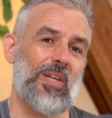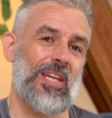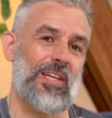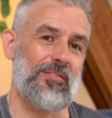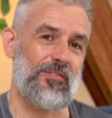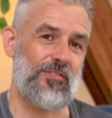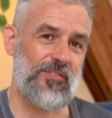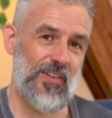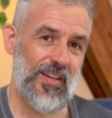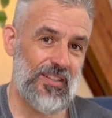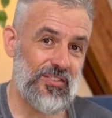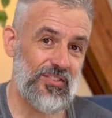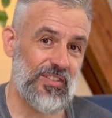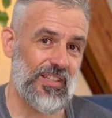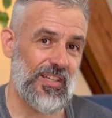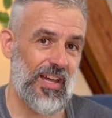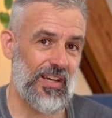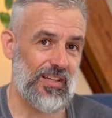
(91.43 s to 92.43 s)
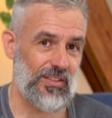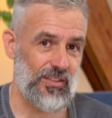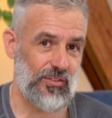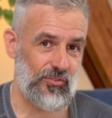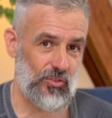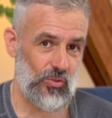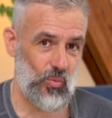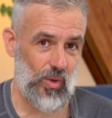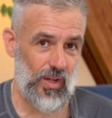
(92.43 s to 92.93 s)
investigate
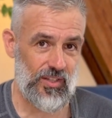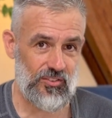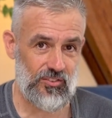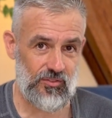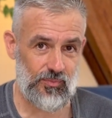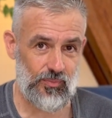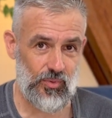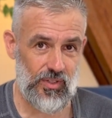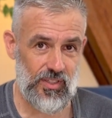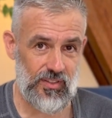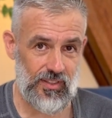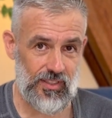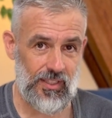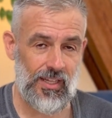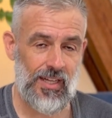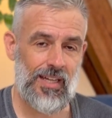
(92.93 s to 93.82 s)
different ways of breathing.